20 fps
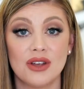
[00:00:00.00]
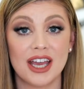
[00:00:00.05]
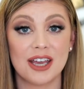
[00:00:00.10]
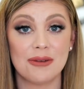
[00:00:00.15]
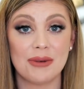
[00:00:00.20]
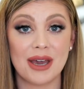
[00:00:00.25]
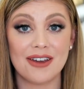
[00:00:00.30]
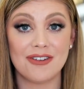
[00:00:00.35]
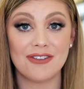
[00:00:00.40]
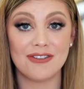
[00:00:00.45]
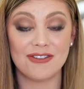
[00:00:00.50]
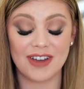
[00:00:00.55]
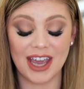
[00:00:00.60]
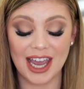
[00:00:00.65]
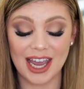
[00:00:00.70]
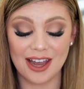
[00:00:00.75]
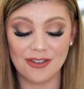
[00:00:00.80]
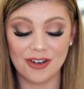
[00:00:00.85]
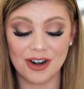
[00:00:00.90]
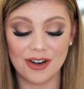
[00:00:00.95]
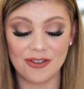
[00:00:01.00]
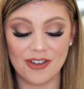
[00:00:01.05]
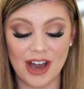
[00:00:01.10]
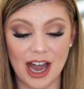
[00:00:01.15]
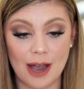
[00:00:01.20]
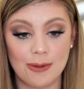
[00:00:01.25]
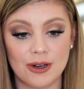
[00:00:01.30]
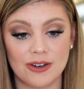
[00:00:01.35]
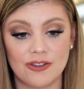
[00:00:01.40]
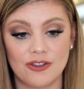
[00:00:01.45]
They're like my favorite
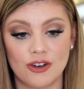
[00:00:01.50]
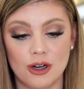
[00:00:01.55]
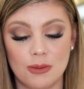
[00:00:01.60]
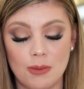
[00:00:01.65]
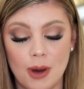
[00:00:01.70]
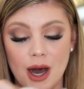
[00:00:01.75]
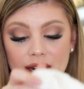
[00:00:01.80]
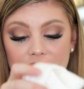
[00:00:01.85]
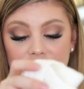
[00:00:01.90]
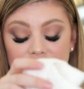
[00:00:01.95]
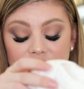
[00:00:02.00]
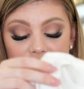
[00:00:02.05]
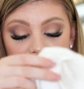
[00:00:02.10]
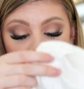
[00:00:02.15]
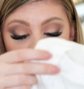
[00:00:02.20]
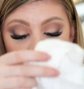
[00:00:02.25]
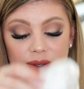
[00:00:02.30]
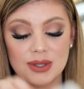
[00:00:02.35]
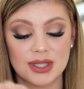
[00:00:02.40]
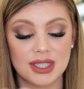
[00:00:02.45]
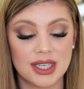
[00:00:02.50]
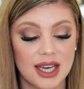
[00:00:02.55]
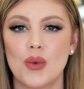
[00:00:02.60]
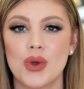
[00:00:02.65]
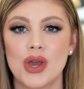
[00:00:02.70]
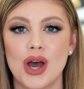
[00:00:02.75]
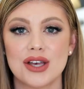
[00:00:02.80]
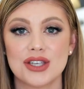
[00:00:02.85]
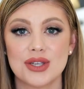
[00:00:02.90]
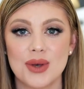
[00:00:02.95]
fabric for a bodysuit.
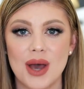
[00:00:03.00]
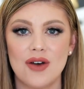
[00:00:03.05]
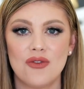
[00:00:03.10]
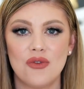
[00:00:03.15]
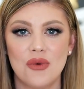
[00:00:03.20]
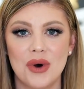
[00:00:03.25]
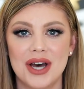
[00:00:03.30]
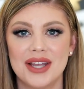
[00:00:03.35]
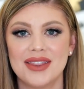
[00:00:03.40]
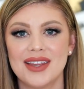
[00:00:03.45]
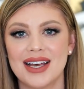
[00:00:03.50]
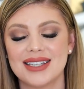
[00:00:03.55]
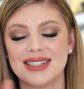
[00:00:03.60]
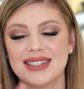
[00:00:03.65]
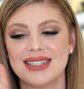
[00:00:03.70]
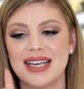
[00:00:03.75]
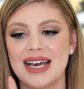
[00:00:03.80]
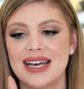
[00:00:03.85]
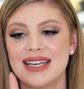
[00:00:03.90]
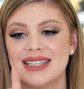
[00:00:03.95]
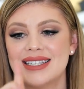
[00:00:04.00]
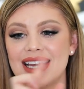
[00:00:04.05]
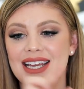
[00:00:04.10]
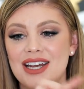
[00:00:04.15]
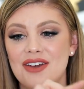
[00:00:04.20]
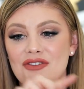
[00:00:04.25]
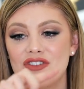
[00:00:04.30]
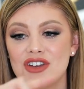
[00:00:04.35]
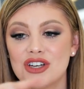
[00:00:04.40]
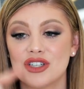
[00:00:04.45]
We also have one that says,
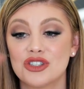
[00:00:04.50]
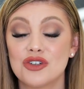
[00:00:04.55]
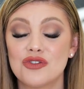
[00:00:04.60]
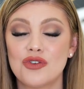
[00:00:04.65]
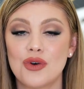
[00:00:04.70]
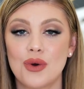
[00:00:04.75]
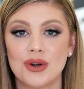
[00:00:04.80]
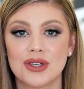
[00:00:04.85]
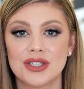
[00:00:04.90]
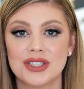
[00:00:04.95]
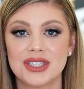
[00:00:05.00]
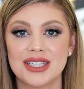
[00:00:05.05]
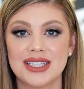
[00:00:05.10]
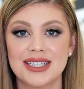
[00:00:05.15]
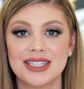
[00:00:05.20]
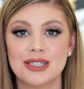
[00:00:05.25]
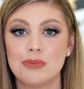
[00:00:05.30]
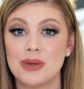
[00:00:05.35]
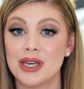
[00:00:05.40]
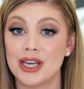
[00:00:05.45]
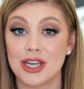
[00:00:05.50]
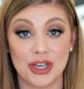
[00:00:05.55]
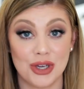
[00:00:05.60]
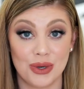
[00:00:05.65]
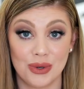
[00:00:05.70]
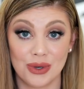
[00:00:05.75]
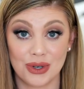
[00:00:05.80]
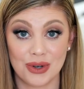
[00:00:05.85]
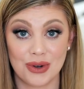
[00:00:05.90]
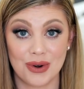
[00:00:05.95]
in a field of horses, be a
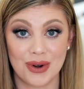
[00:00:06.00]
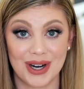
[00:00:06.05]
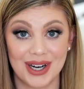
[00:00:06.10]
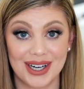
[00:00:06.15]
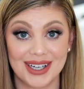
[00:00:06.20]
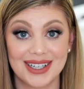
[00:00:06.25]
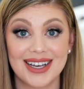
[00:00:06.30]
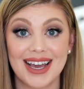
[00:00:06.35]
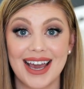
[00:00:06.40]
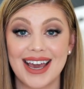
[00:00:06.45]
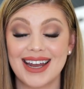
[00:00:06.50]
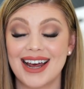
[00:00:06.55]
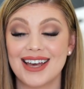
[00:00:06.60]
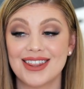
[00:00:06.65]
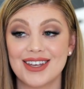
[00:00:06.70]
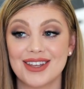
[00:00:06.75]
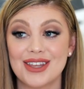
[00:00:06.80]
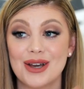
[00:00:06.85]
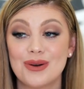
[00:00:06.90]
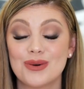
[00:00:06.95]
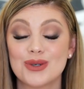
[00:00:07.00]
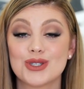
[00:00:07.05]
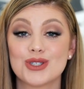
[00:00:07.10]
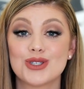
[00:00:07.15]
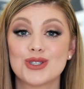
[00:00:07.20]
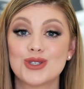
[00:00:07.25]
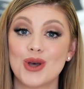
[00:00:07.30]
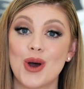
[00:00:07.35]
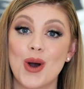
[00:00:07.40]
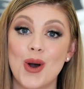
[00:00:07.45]
unicorn. And I thought that
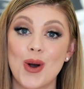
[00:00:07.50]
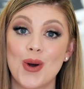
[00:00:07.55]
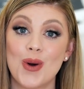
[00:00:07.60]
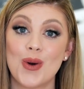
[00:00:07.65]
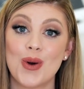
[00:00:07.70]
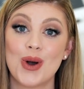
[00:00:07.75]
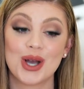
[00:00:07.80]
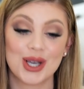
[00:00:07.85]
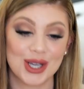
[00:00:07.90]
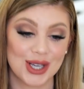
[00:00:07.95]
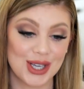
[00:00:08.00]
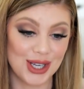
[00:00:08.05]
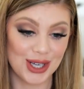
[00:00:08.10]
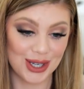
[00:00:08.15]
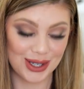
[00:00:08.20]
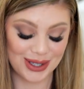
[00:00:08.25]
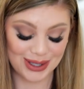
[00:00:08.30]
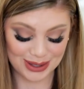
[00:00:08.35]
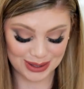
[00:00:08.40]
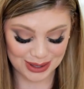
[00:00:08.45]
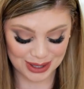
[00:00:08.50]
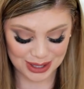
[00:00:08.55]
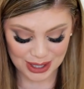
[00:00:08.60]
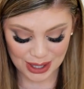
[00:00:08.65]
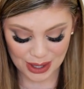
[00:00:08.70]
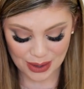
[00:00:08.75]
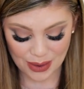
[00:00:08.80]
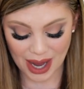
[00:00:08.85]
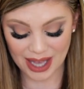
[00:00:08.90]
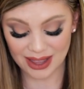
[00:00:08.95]
was so cute.
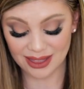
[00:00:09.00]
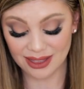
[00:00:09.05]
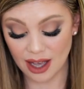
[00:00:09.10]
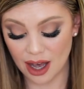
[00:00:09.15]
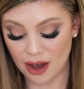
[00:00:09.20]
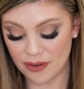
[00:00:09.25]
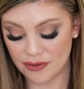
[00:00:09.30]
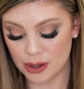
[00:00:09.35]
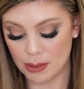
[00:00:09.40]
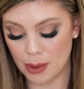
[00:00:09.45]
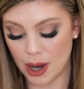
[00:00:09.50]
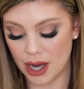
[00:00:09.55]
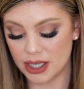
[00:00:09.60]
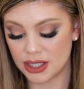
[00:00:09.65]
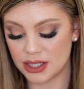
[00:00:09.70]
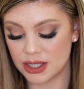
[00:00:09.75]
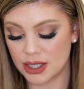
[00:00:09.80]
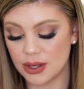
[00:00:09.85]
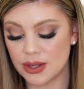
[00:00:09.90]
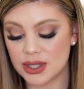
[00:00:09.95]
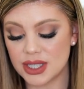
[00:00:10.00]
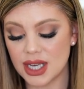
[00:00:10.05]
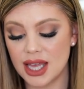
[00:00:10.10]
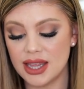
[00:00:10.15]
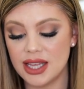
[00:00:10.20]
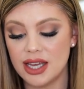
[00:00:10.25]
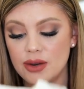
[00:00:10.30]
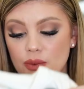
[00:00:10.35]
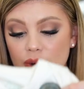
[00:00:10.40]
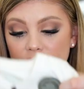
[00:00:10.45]
So I love the bodysuits.
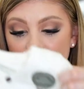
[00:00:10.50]
And then